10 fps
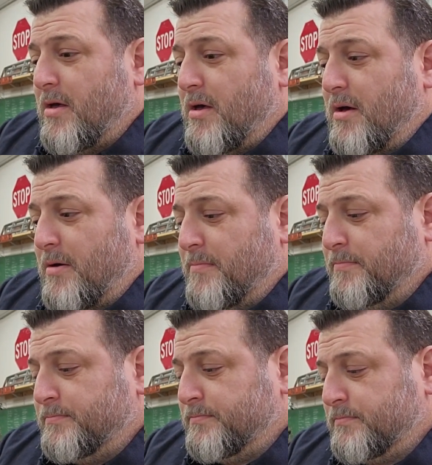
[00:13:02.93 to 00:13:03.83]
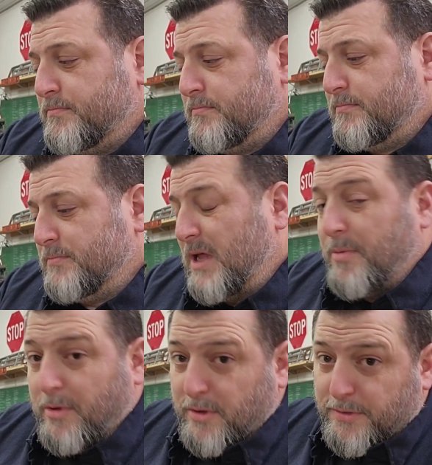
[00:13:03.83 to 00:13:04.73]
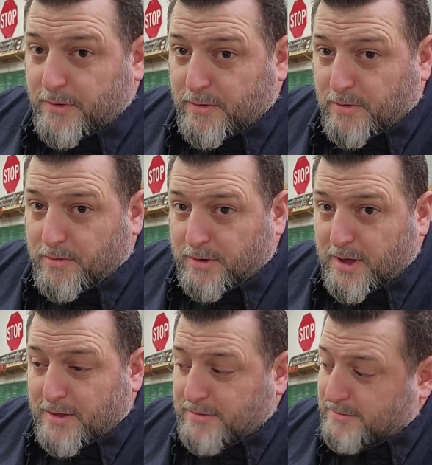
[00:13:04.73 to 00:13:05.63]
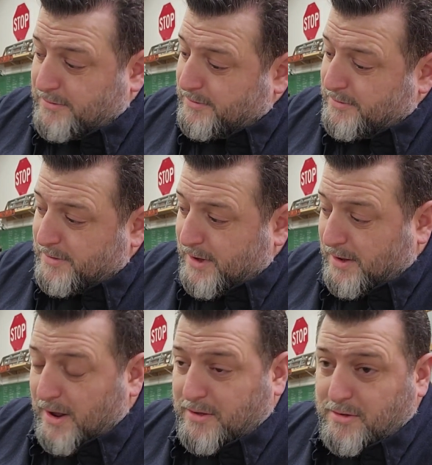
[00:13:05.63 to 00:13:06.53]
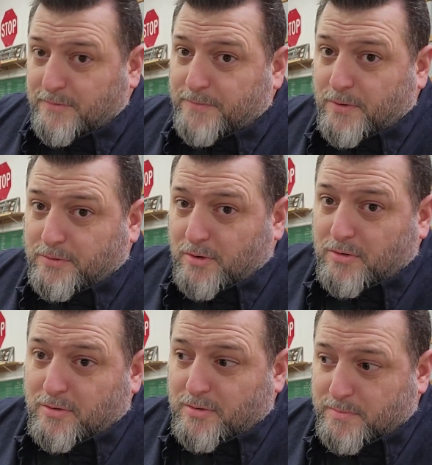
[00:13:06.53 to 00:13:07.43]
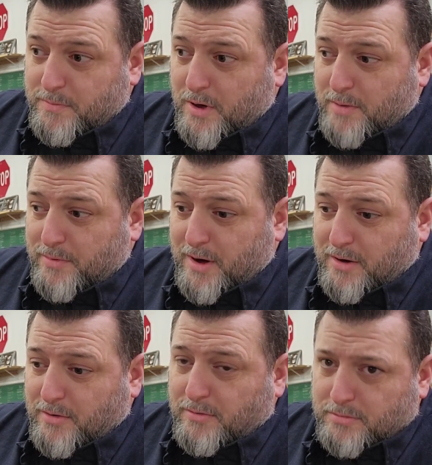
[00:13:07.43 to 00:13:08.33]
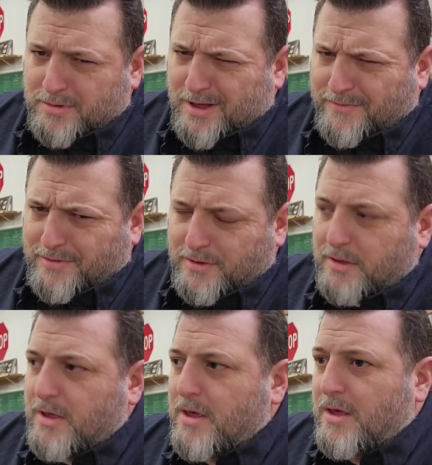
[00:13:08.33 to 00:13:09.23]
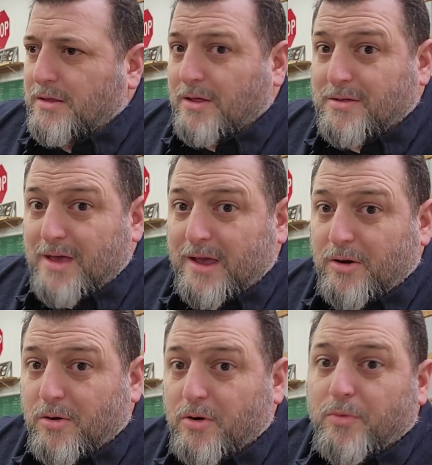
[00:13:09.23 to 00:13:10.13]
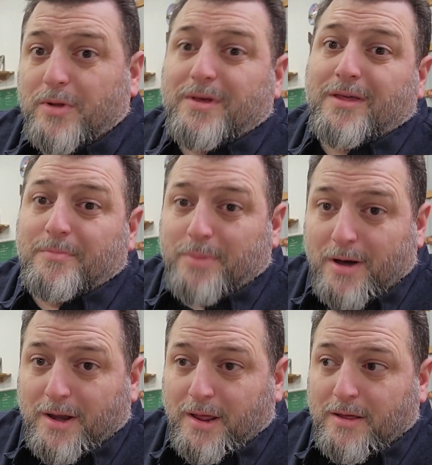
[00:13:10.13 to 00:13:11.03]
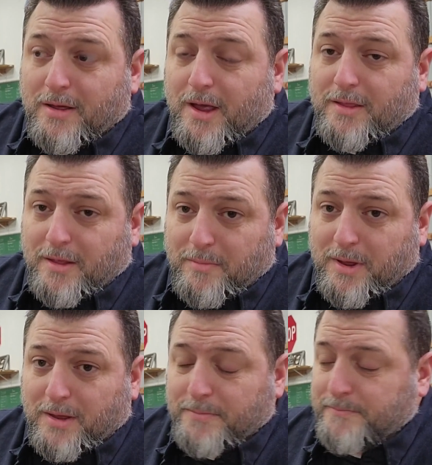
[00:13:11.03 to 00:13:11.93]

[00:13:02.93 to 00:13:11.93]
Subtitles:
I'm only the third owner, guys. And actually, the first owner bought it brand new, obviously. The second owner was his buddy, and then me.